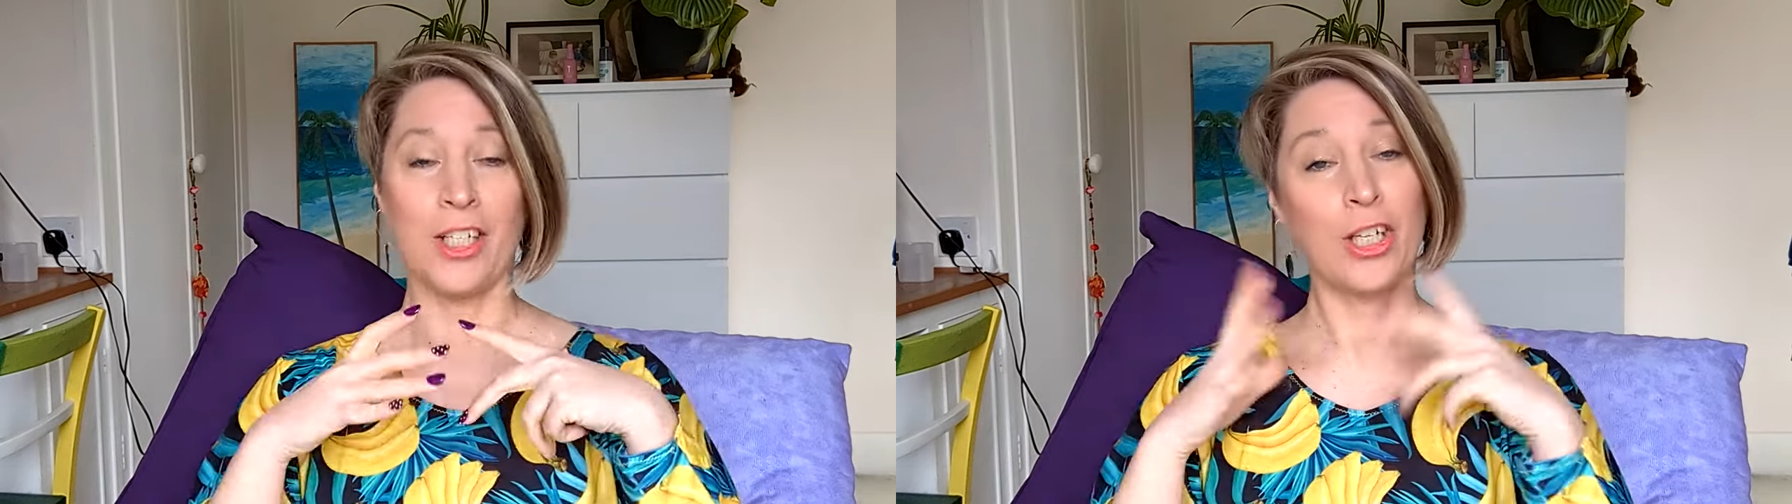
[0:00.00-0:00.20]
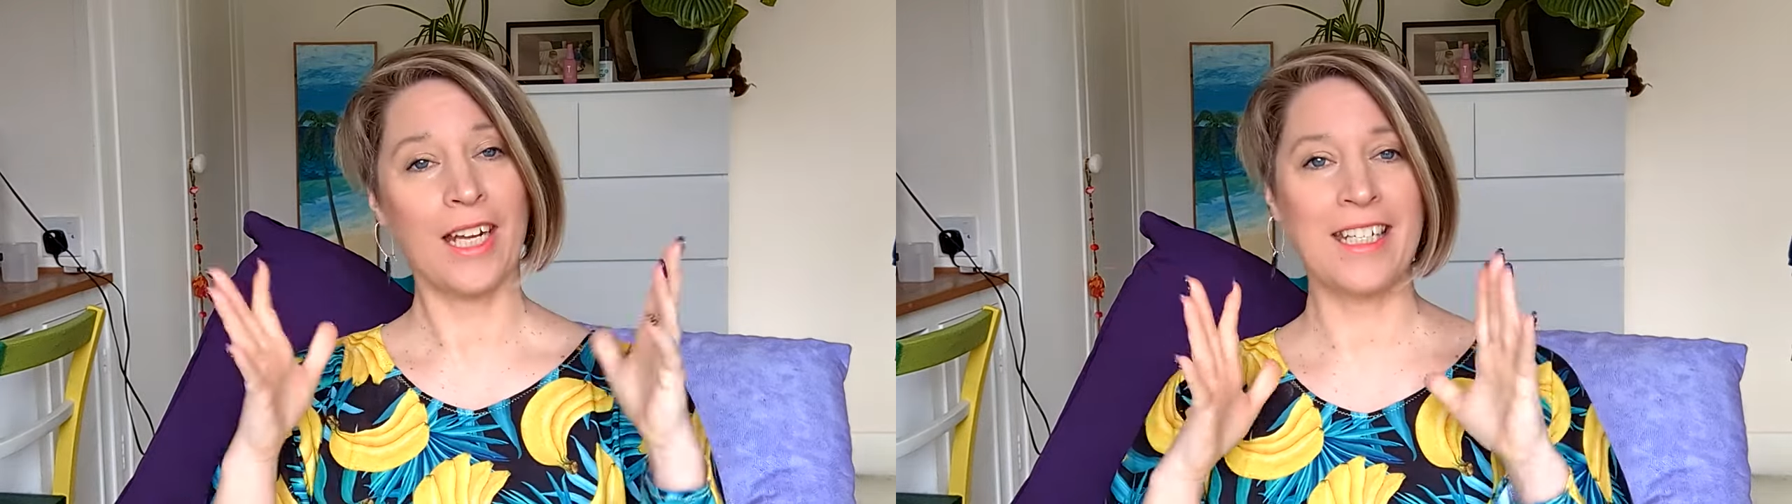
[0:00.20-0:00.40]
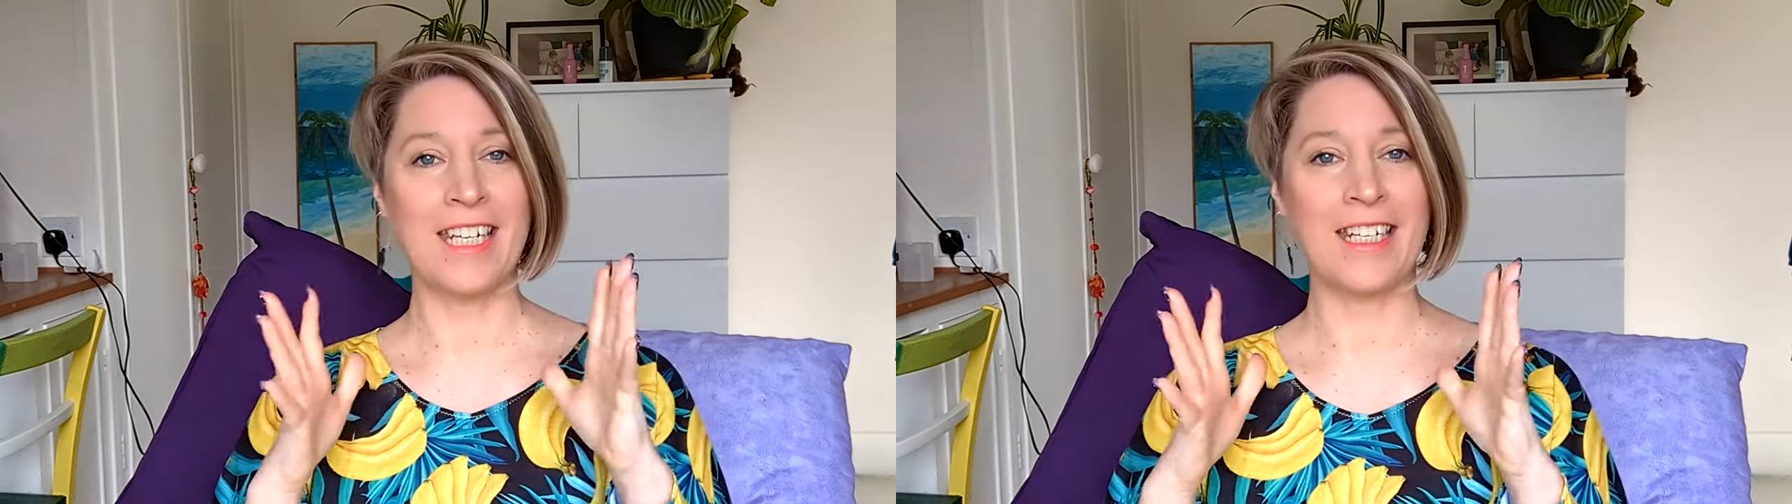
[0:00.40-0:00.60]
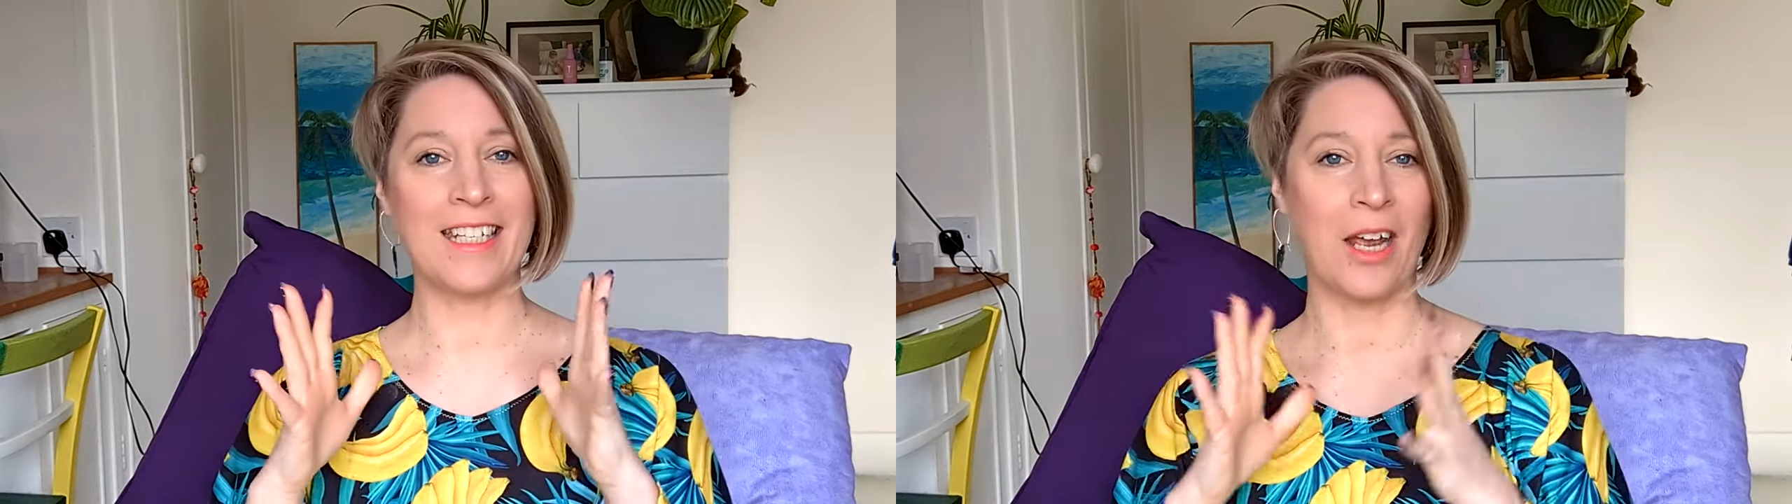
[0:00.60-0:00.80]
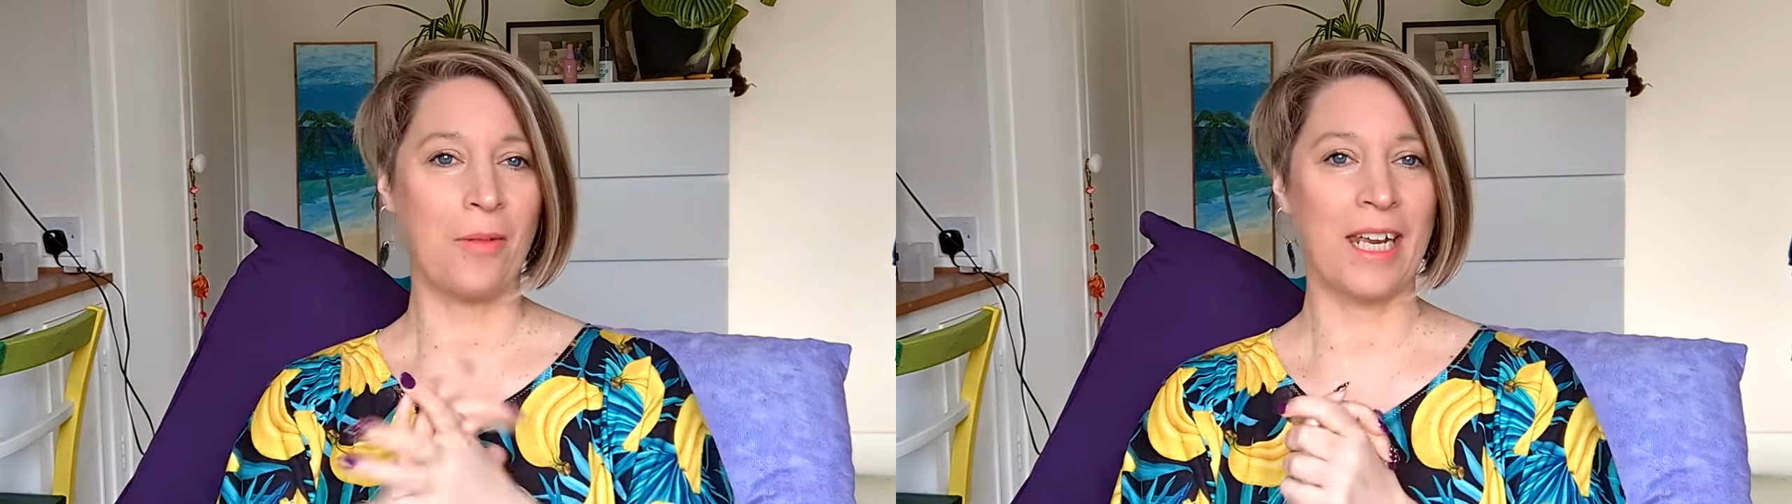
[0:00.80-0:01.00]
chatty
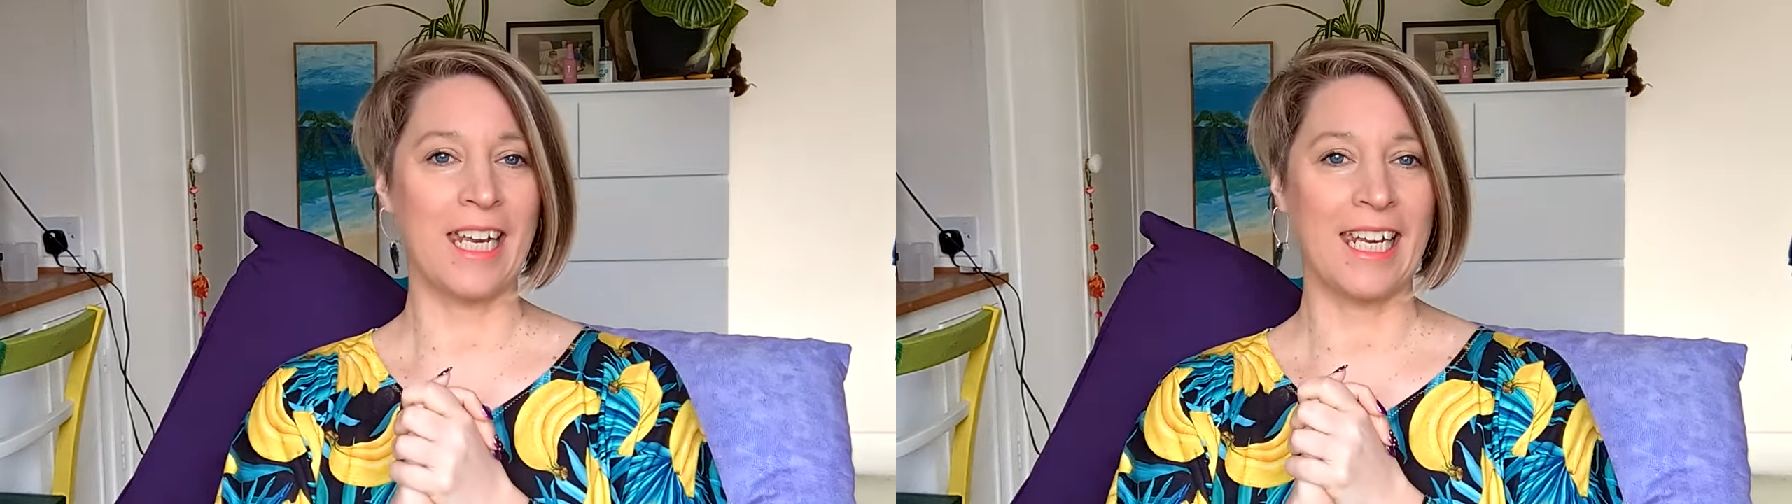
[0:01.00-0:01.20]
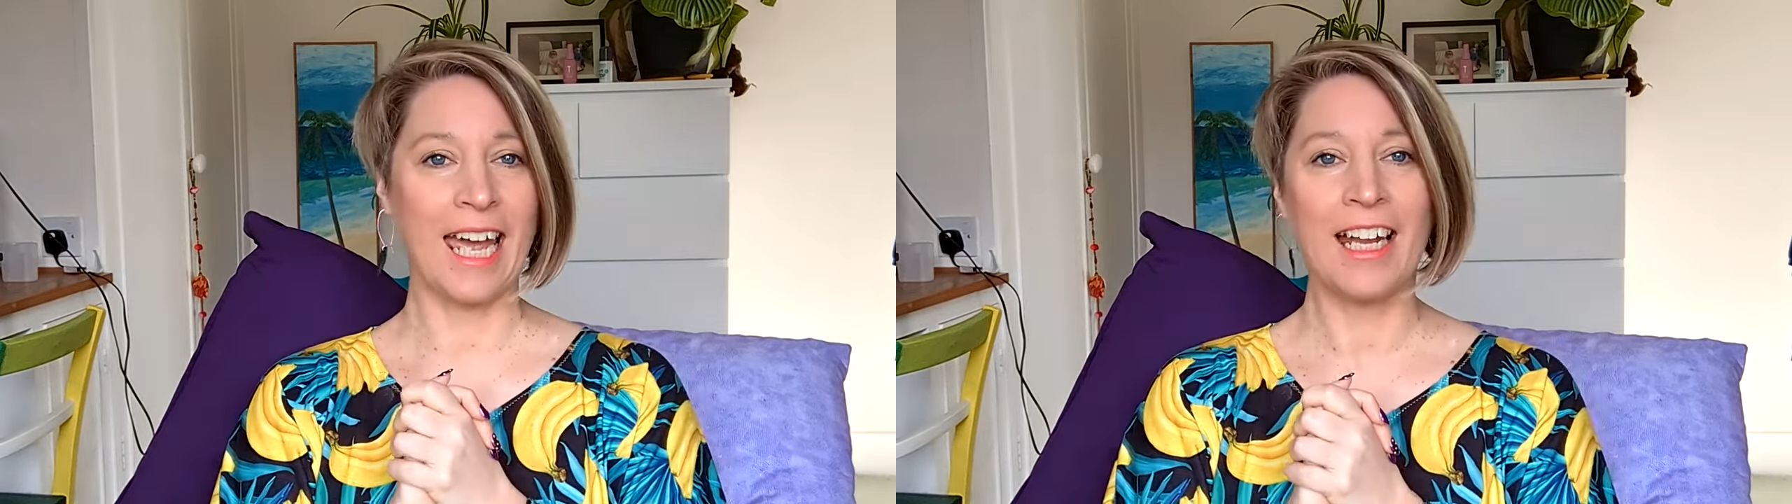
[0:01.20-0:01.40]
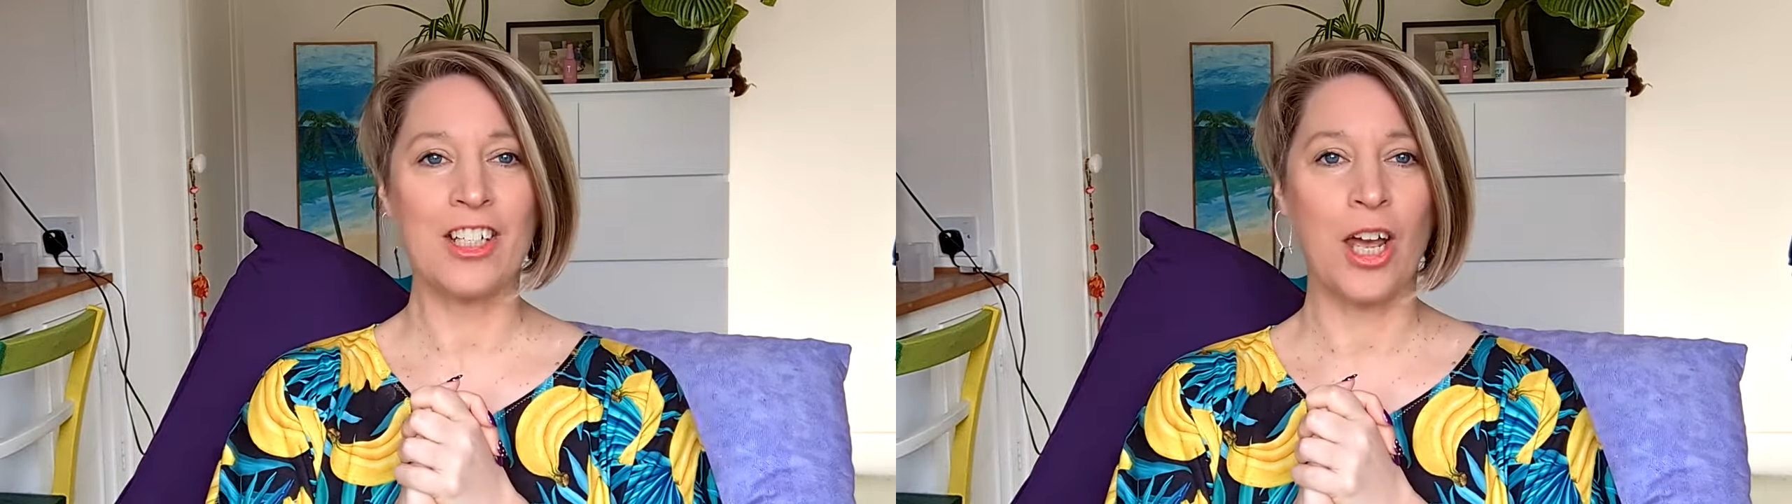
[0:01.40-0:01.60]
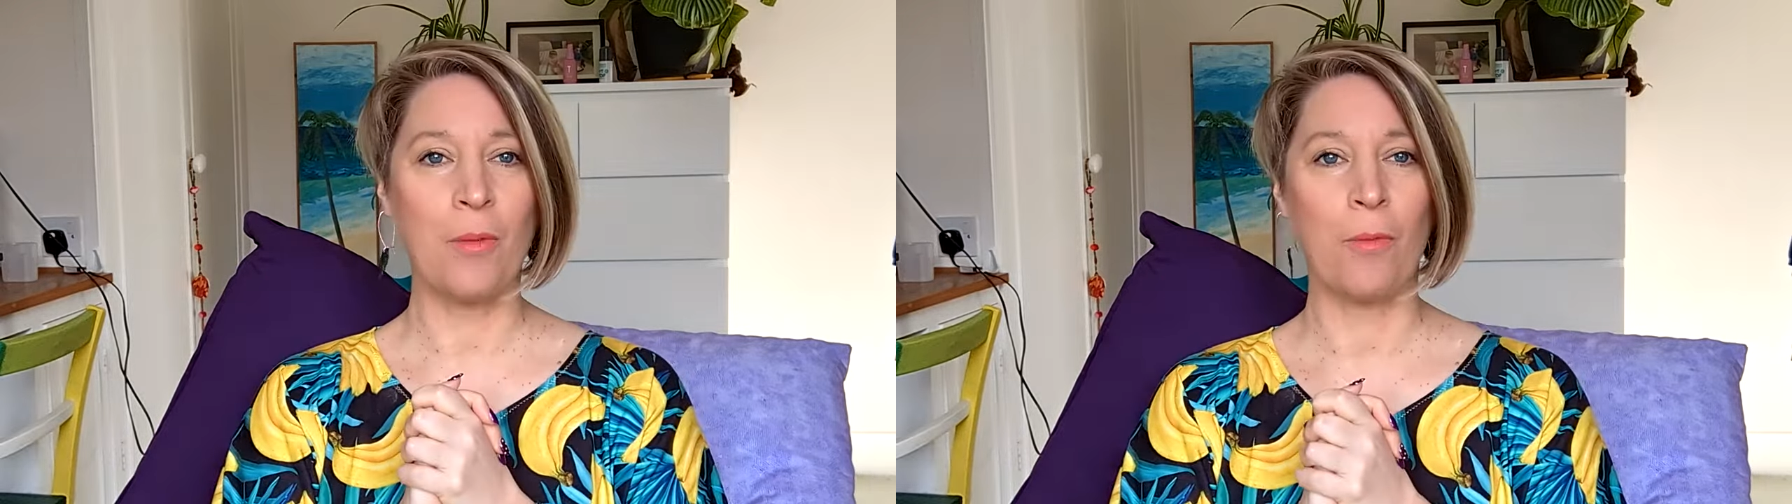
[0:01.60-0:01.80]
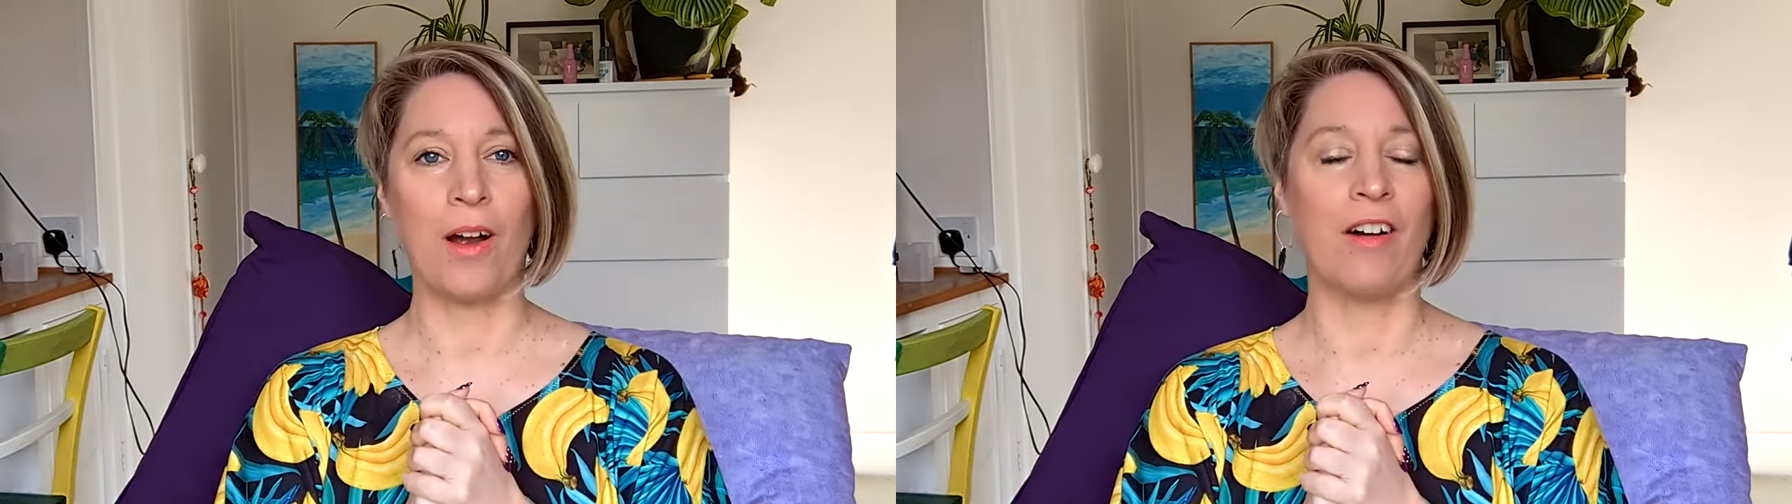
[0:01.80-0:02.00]
sewing catch
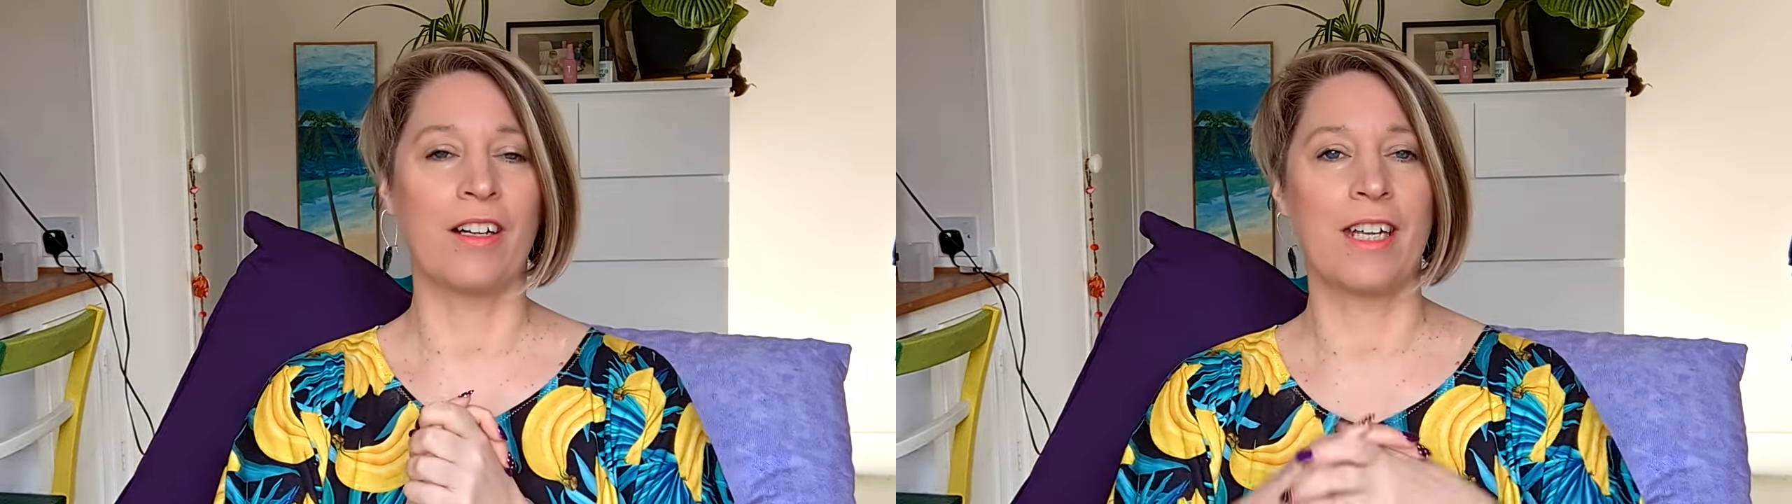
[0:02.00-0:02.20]
up where I'll